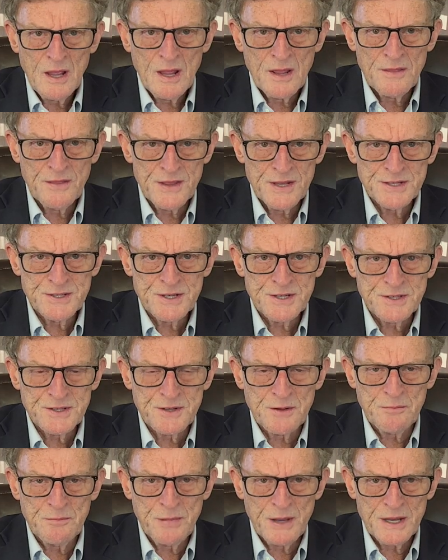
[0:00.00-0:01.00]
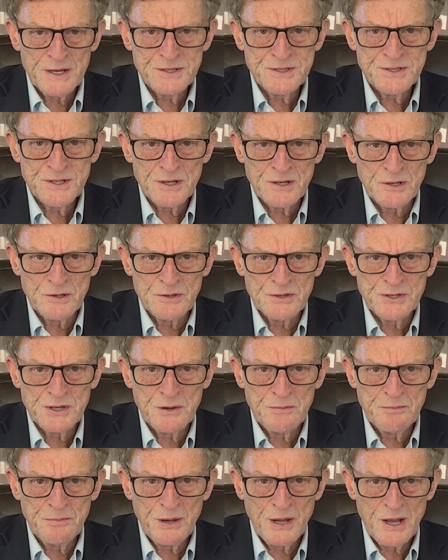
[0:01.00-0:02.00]
This is the best
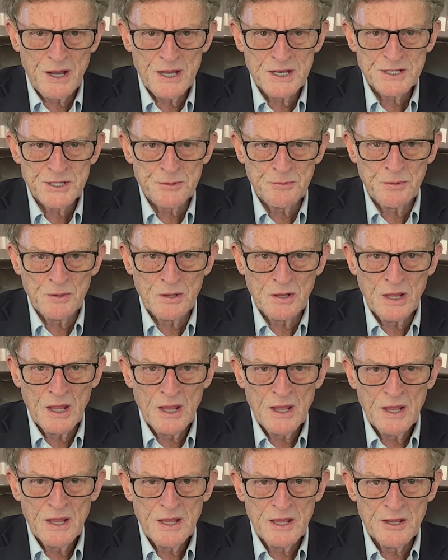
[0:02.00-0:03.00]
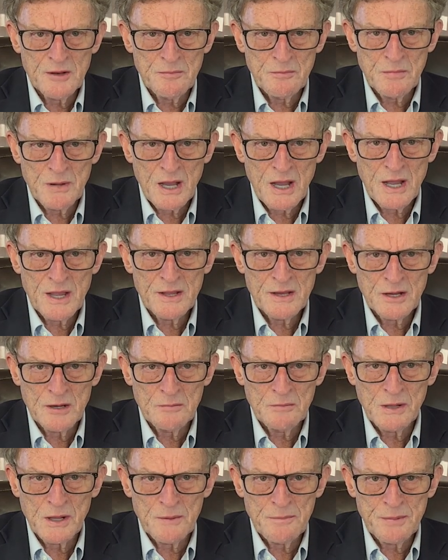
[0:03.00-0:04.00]
solution possible, in my
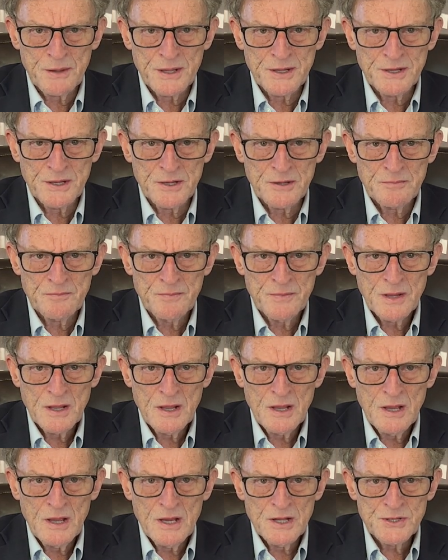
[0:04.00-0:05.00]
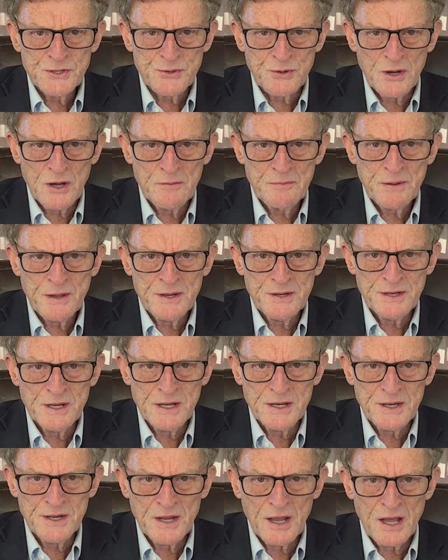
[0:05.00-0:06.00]
humble opinion. Trump
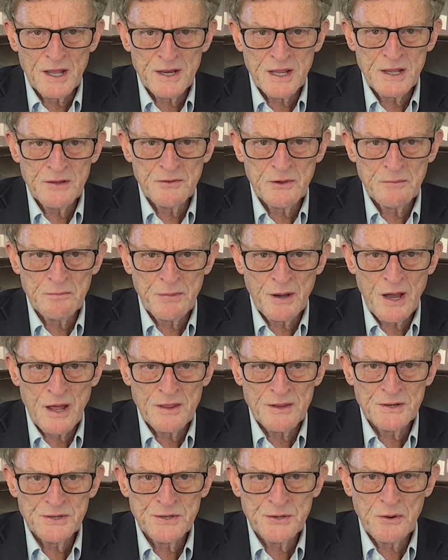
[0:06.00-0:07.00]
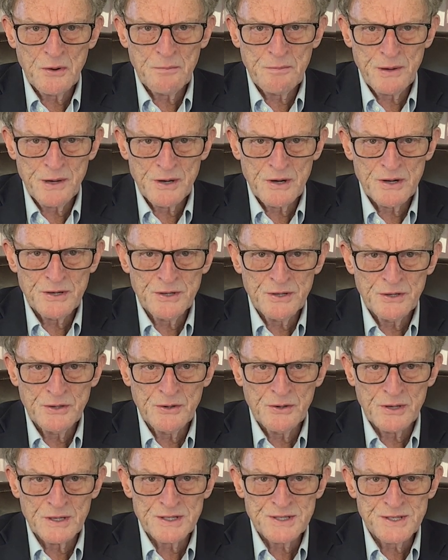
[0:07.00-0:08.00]
need not even bother to appear in New
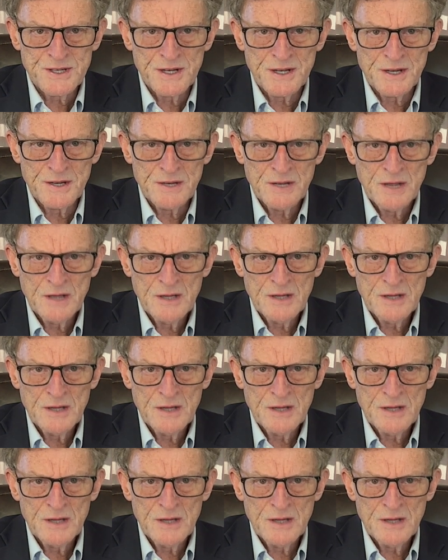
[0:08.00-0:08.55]
York State.